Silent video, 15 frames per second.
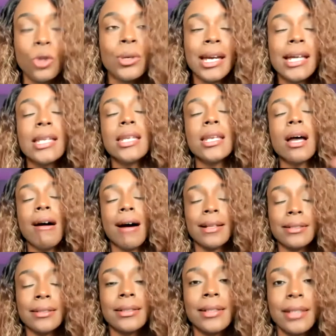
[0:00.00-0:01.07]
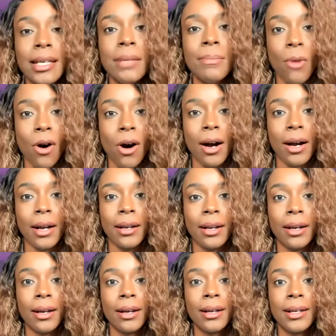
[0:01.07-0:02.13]
cannot keep on
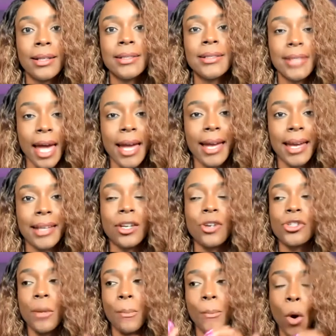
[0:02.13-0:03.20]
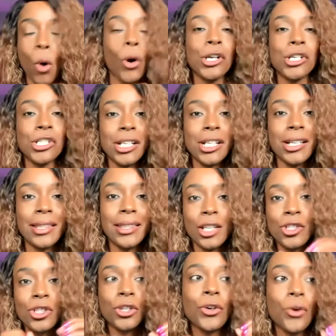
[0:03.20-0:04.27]
saying there's a portion
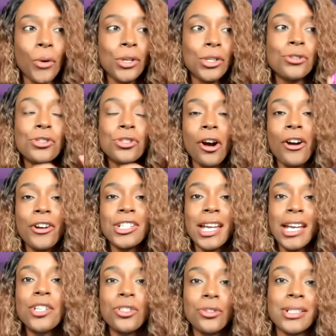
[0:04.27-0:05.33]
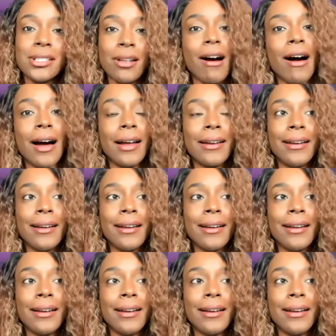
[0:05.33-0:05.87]
that you're going to charge interest on.